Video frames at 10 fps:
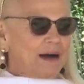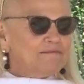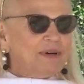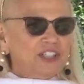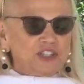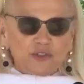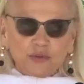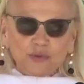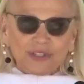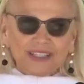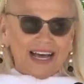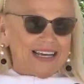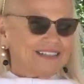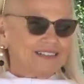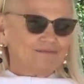But she soon
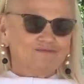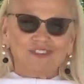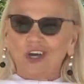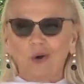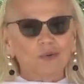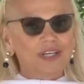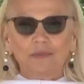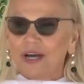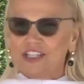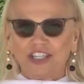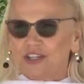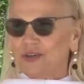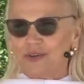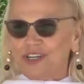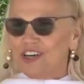realized the only way she could
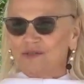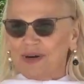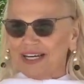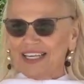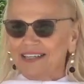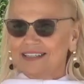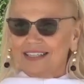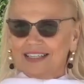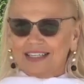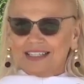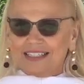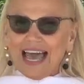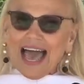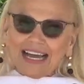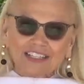earn enough money to
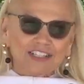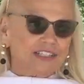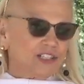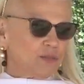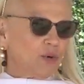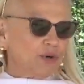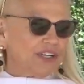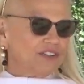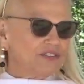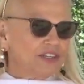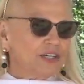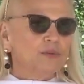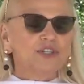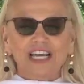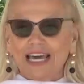actually support us
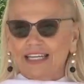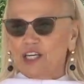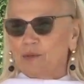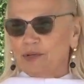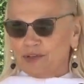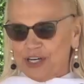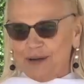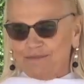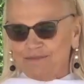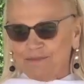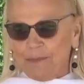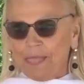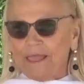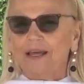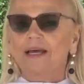was she had to get a better job.
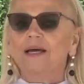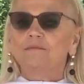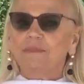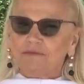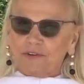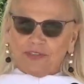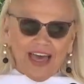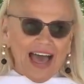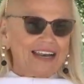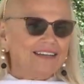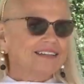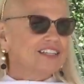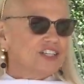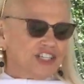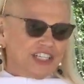But for that,
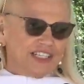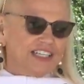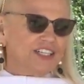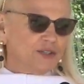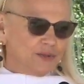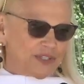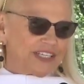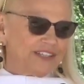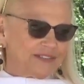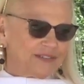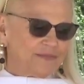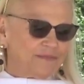she needed new skills.